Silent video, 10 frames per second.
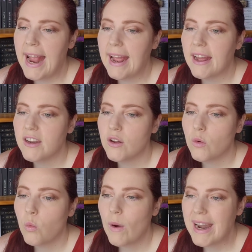And
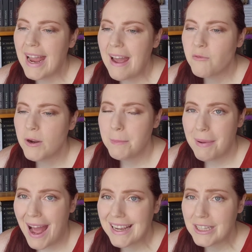when I have went
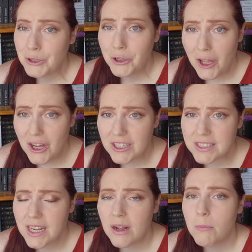back and
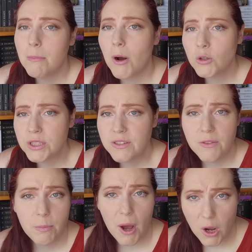looked, most
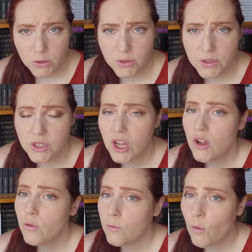of the posts
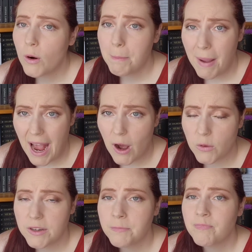for
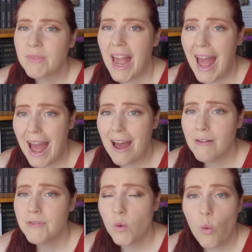Bound
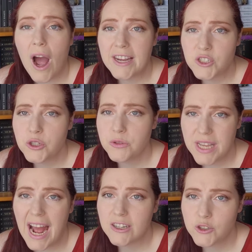have the why
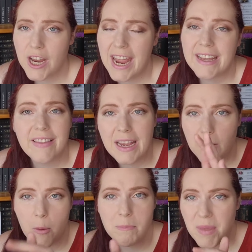choose hashtag
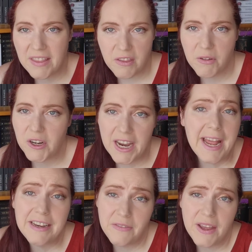like at the very
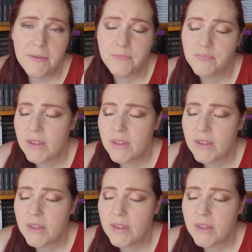end of it.